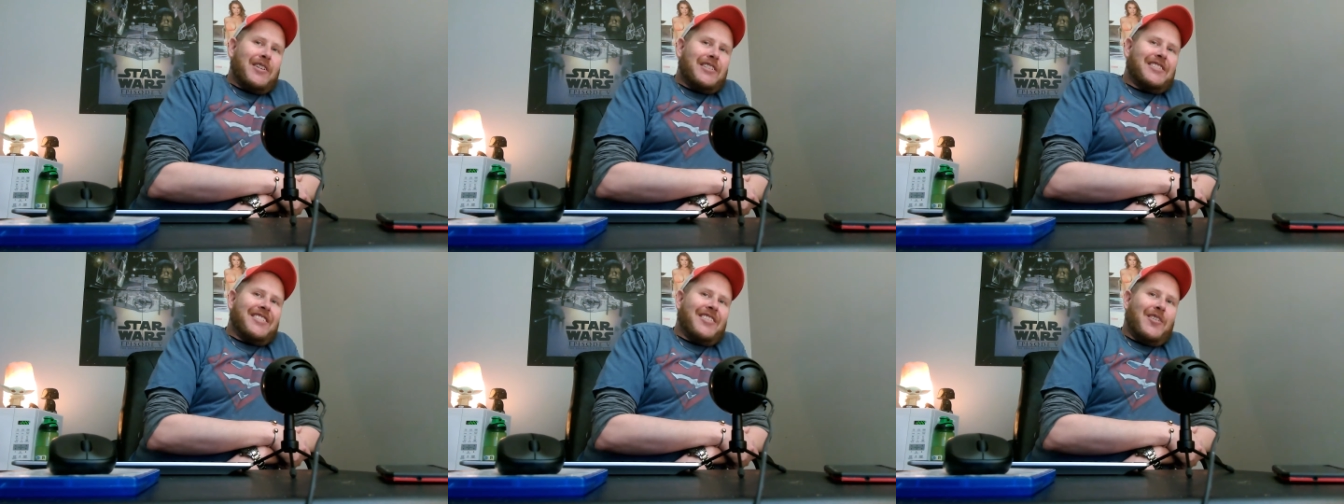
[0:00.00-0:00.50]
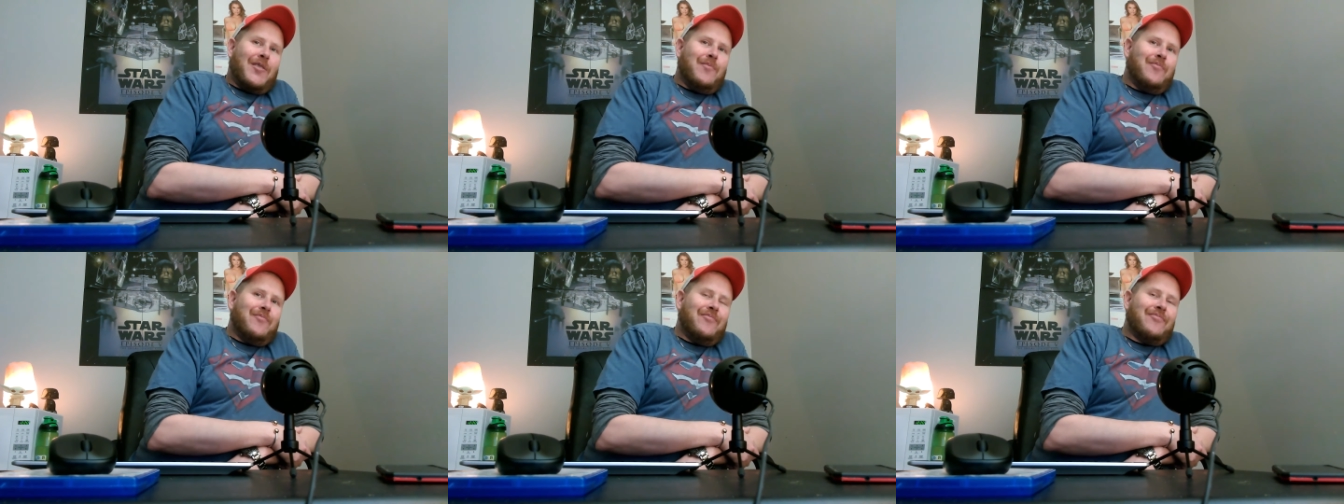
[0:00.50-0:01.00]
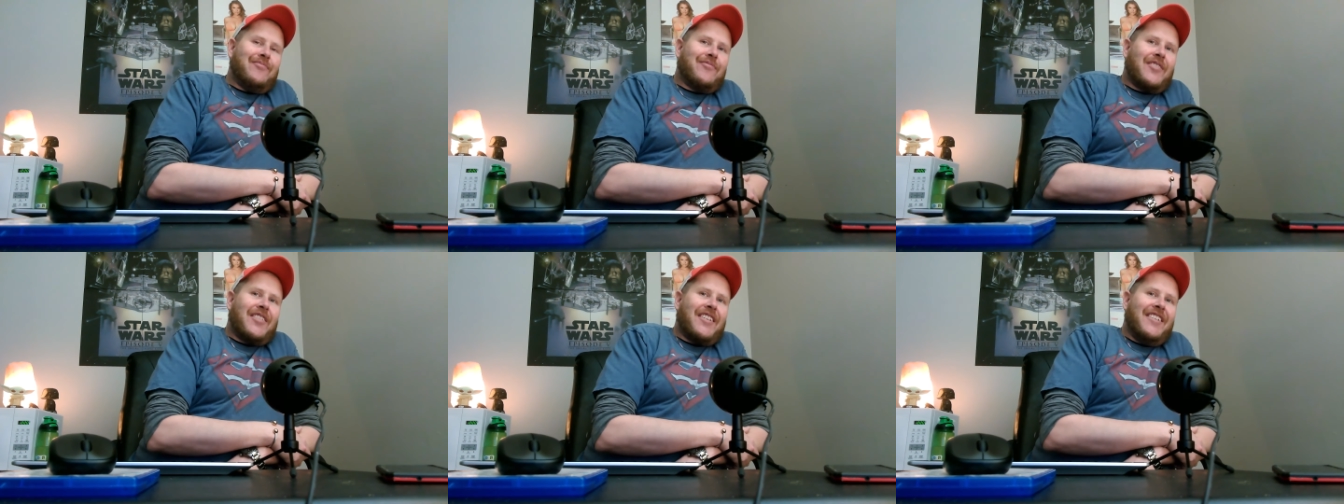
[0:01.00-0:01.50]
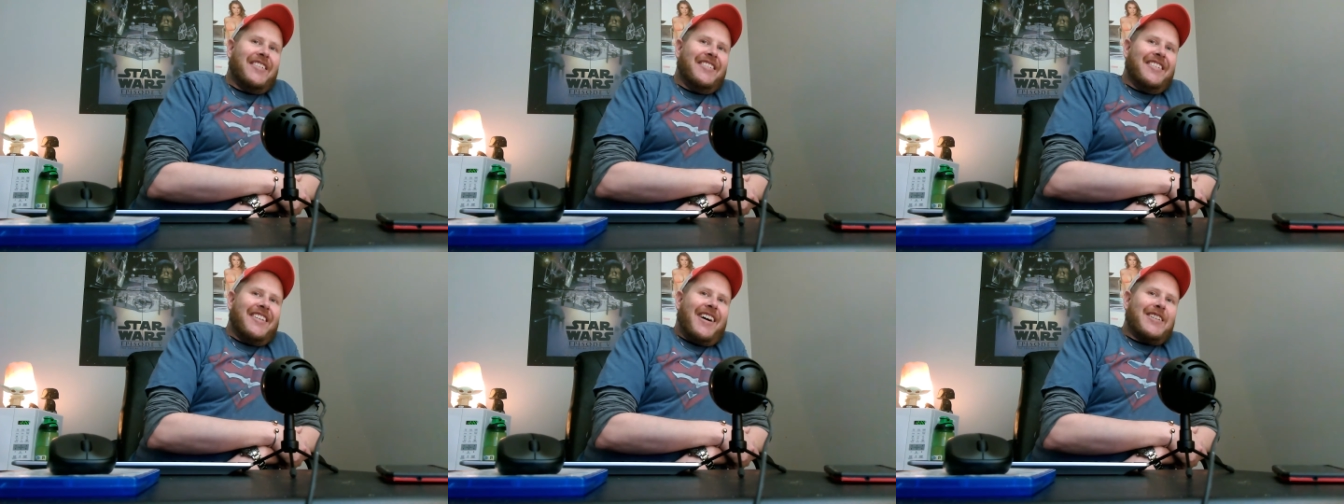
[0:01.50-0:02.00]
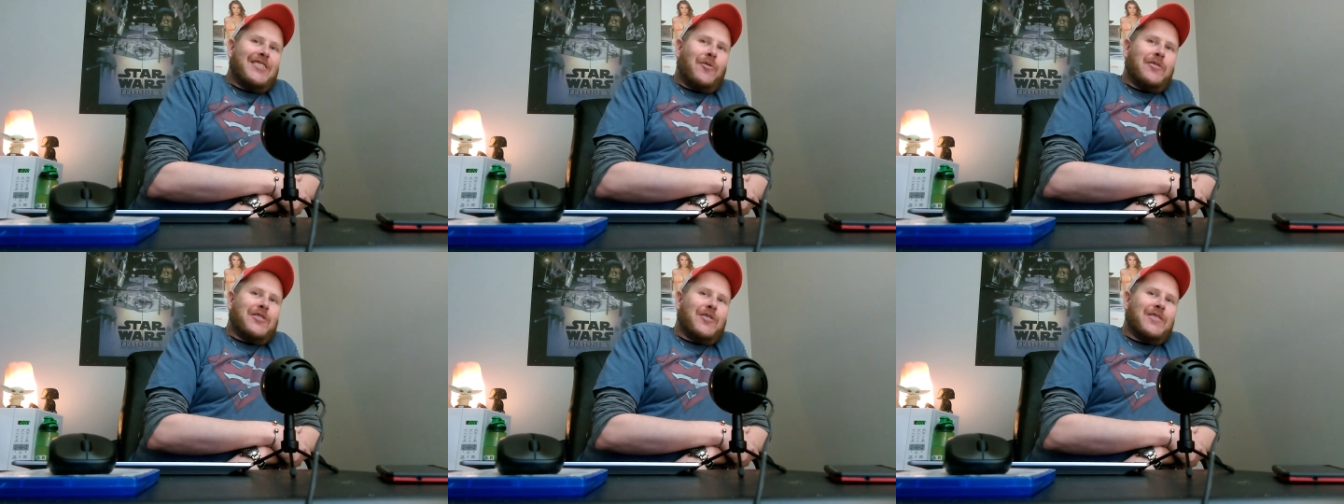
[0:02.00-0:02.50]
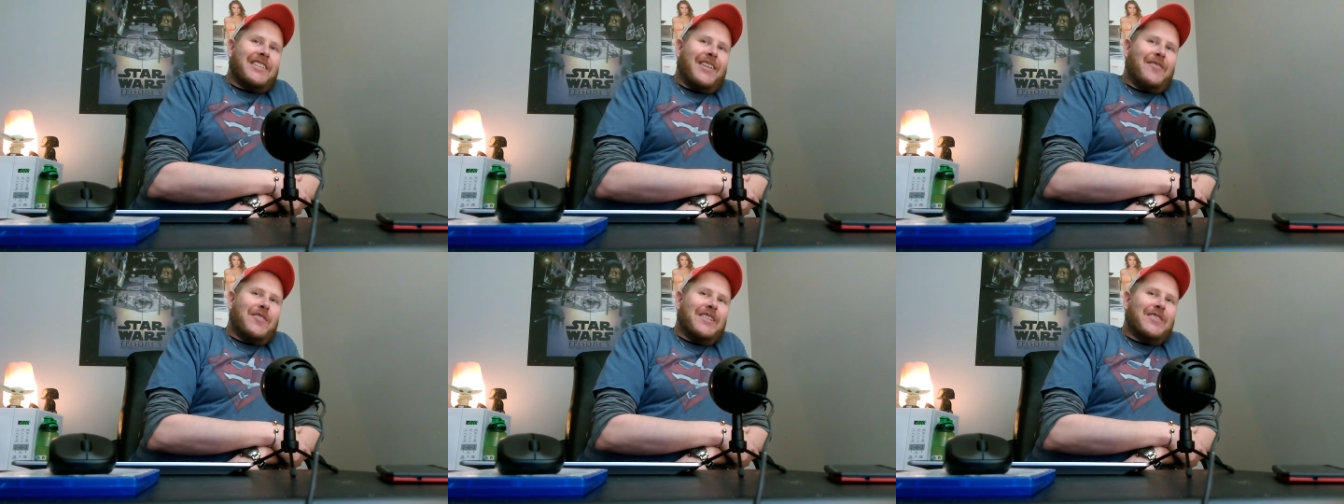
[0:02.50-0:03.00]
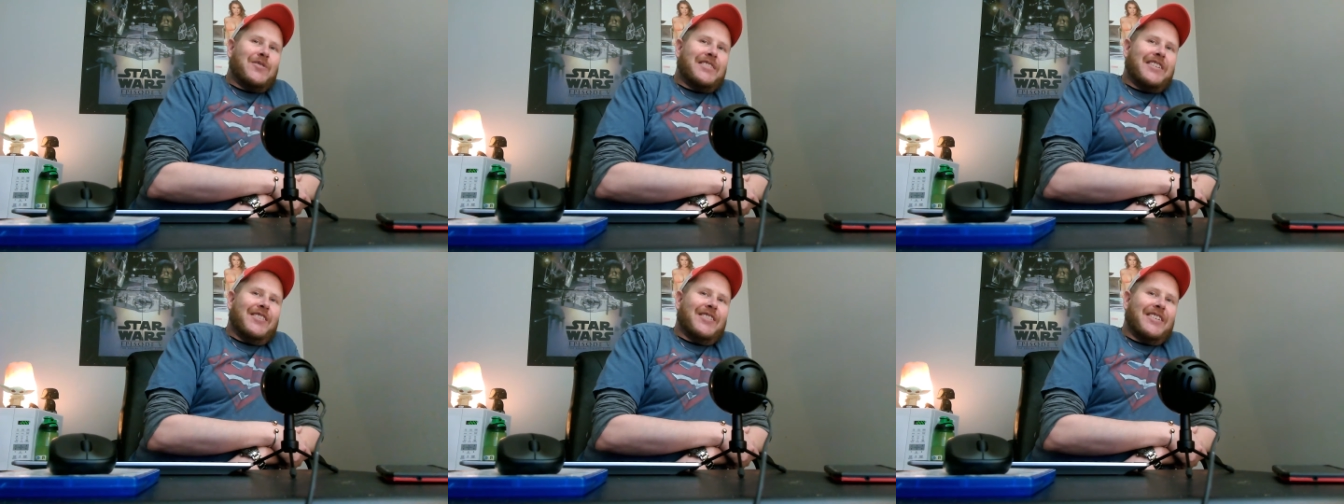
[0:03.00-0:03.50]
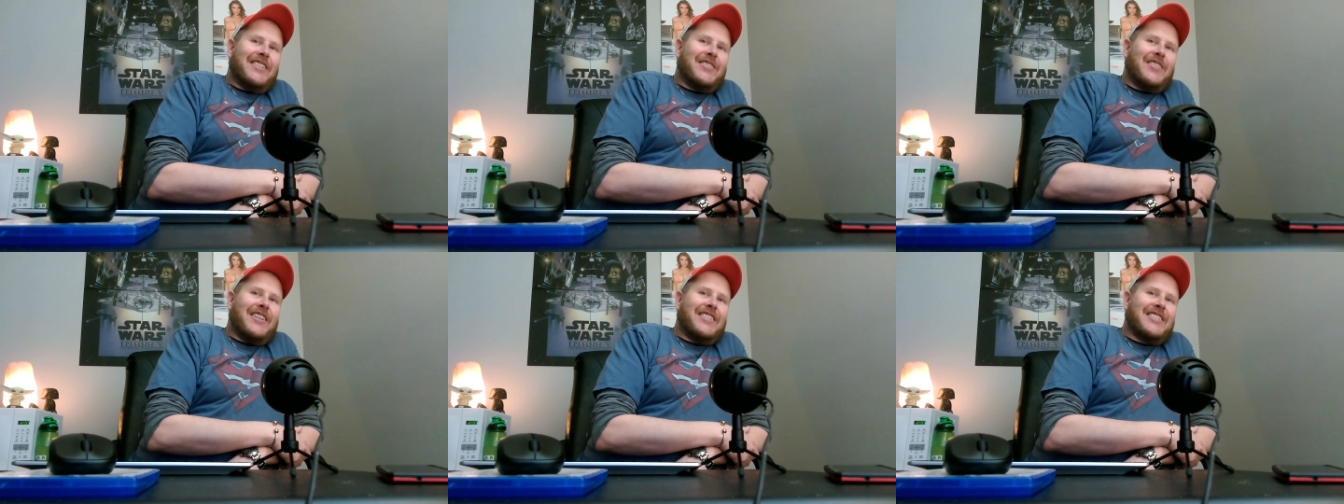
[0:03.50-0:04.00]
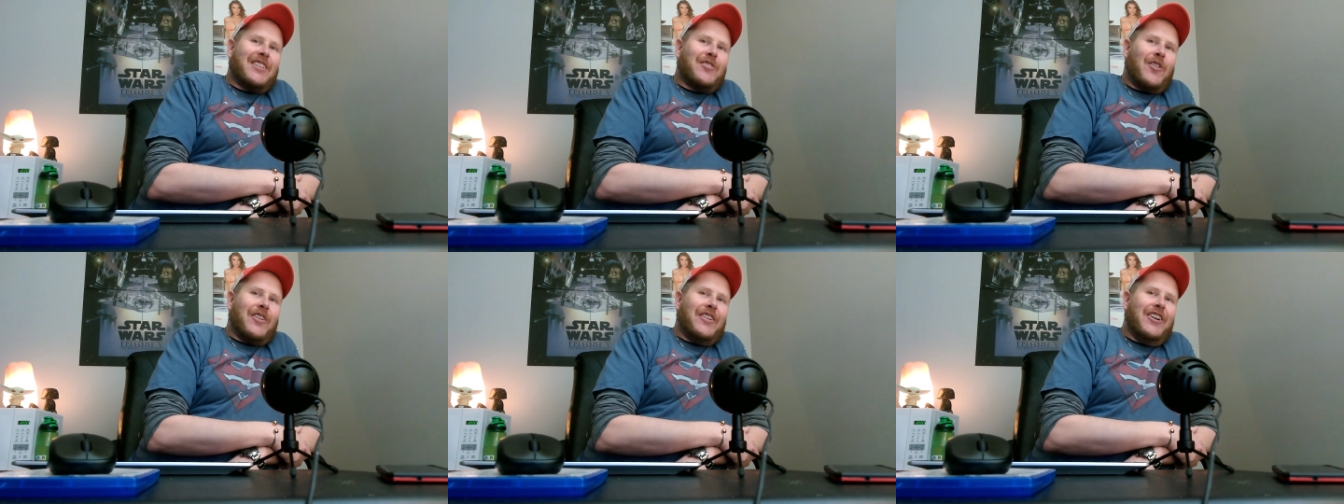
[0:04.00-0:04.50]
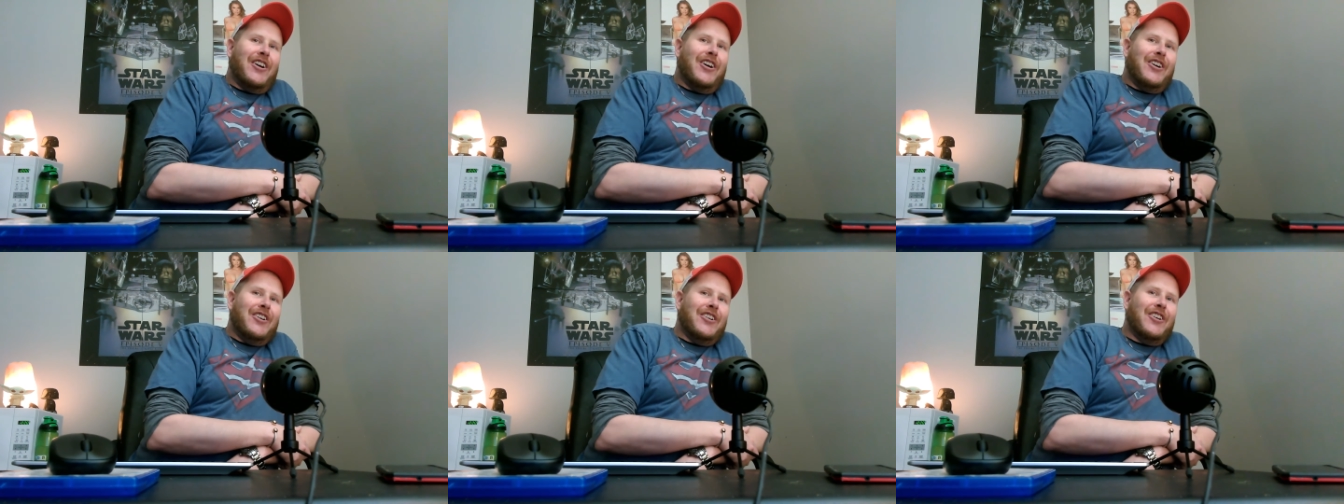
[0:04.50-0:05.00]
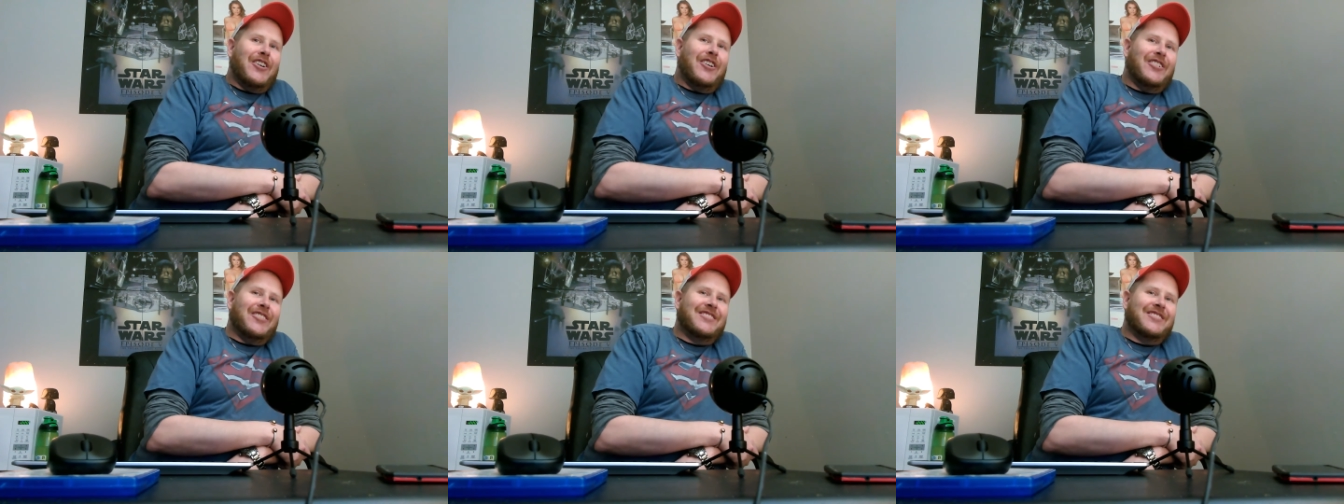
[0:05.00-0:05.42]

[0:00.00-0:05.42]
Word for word: but still, I just always notice that I really do sound like uh, Seth Rogen